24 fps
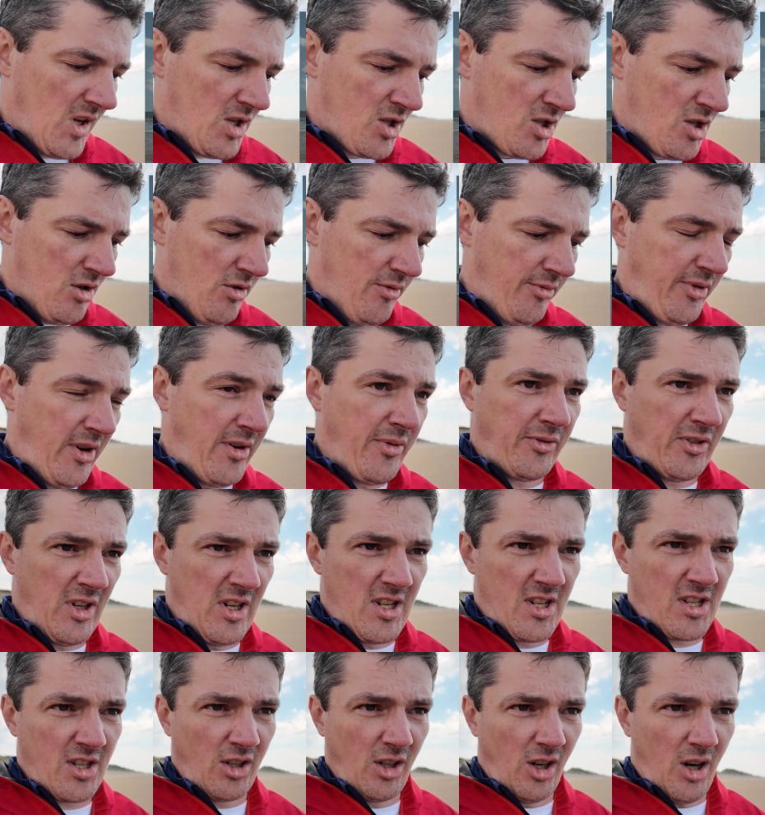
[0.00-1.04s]
So
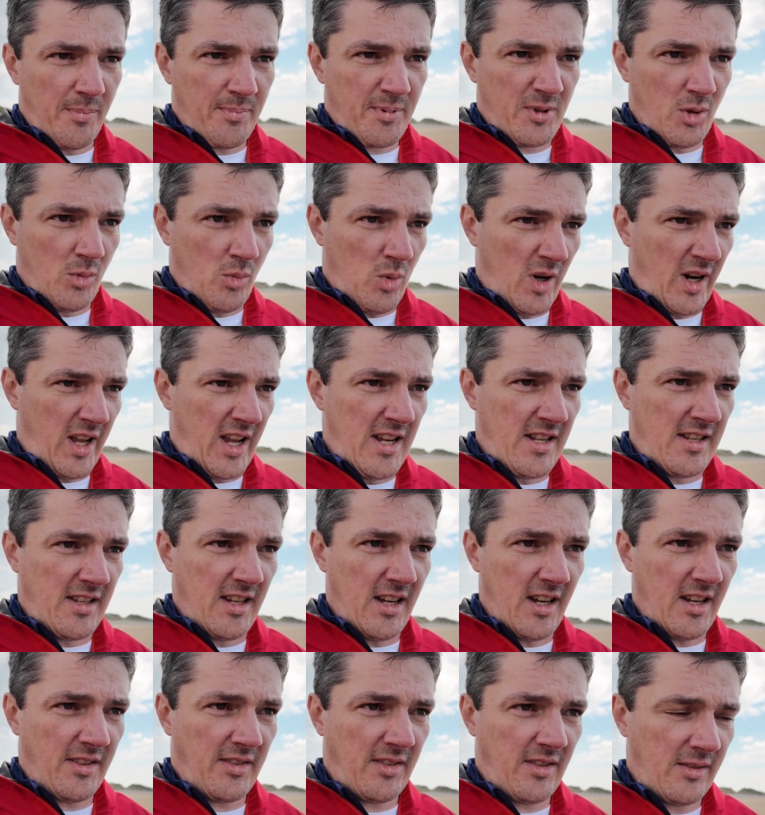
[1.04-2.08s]
15 stops at
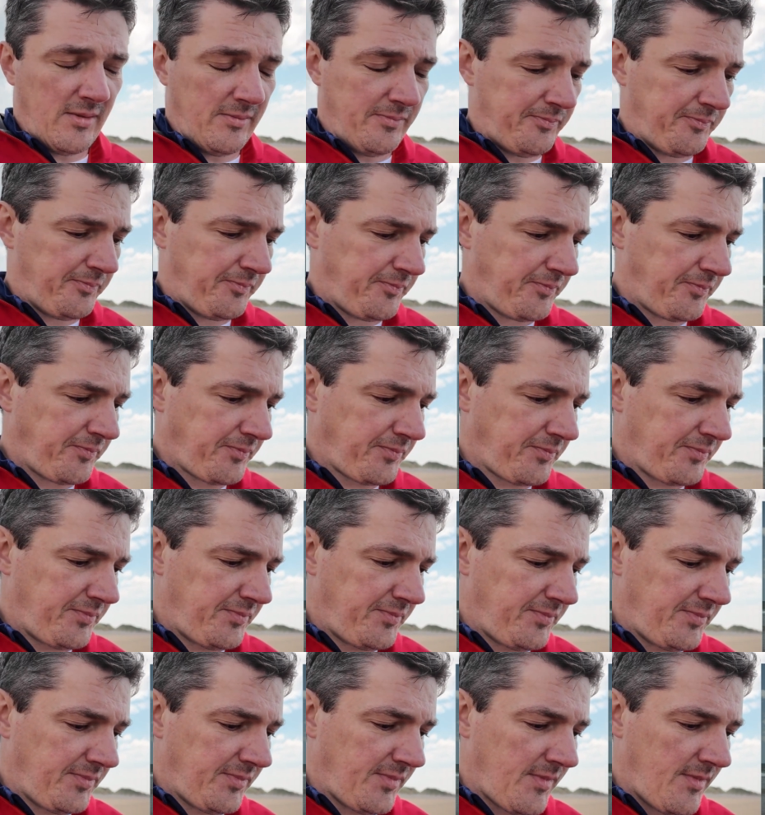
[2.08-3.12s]
1/80th,
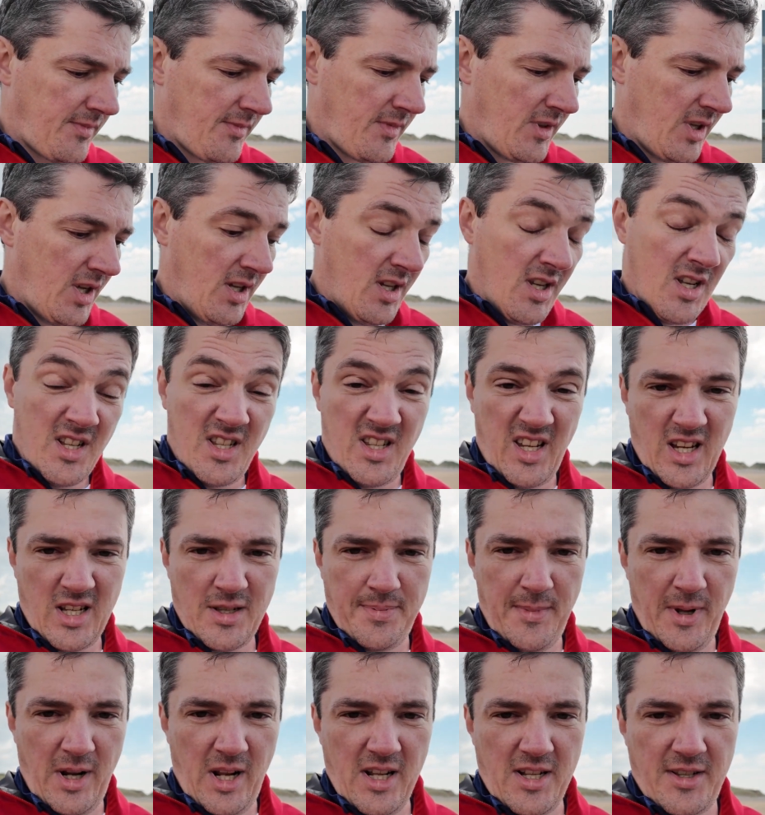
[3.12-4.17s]

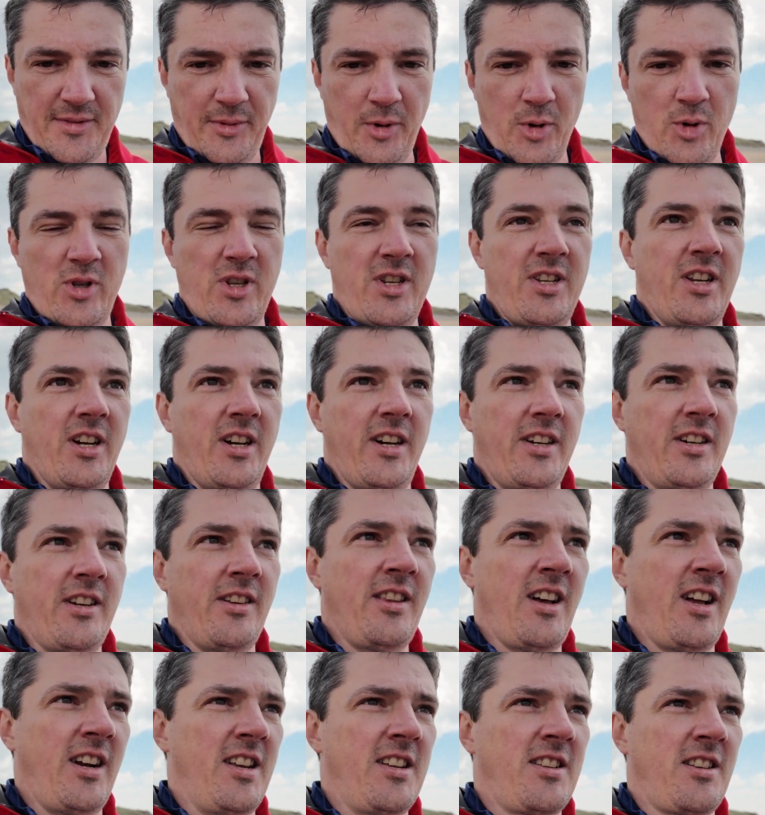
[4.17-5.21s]
6 minutes 49.
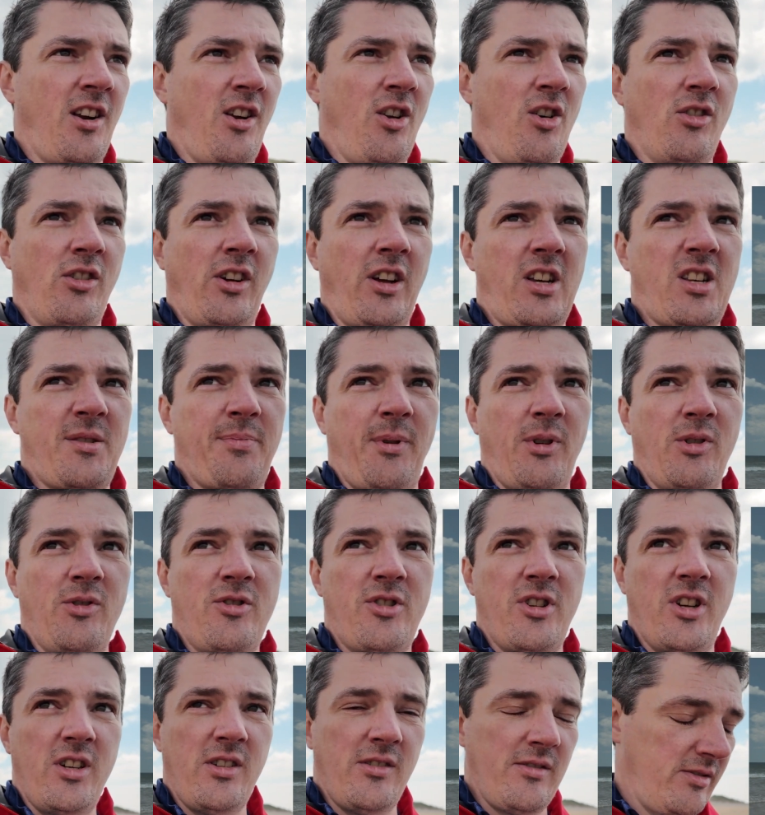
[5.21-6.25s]
Now that is a long
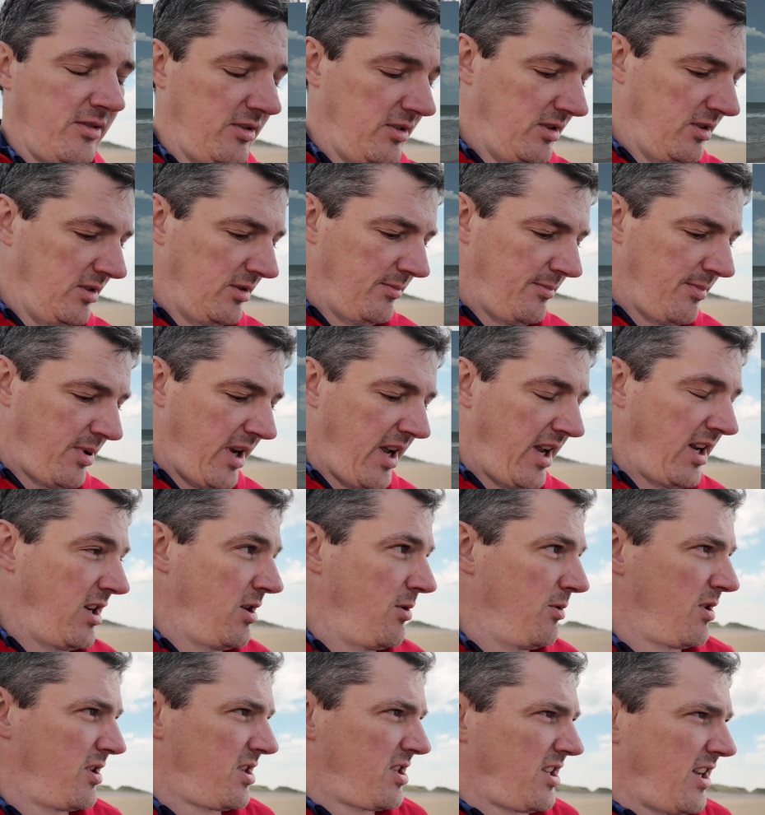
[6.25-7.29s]
exposure by
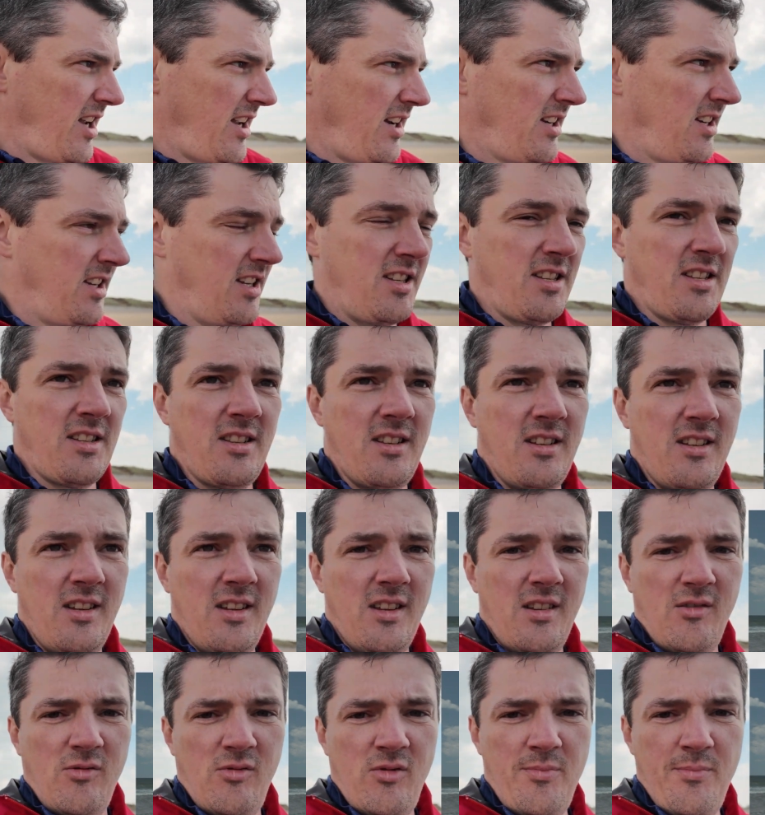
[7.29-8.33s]
anyone's standards.
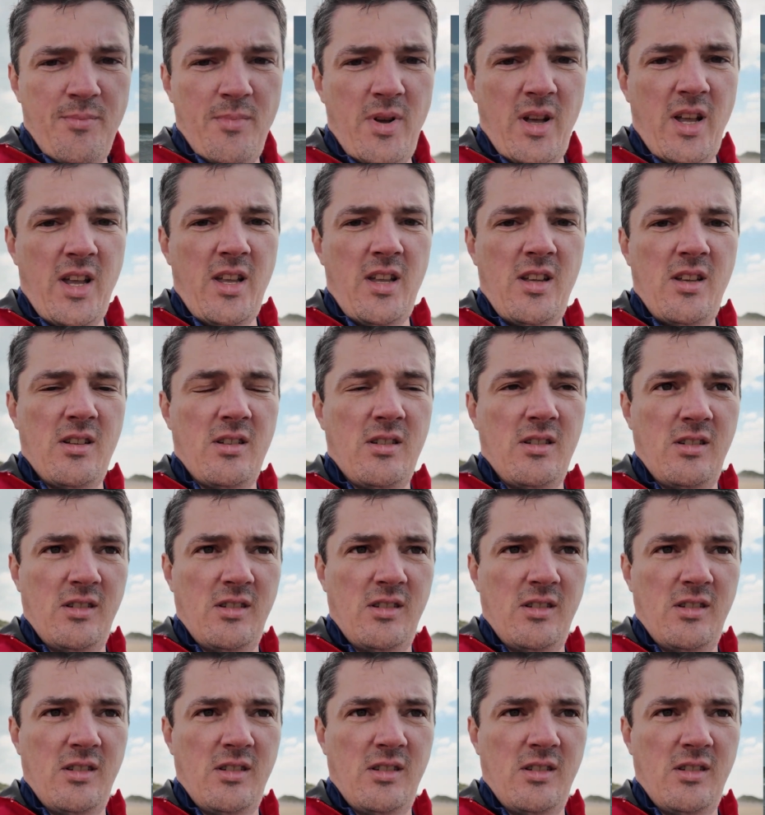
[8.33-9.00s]
We may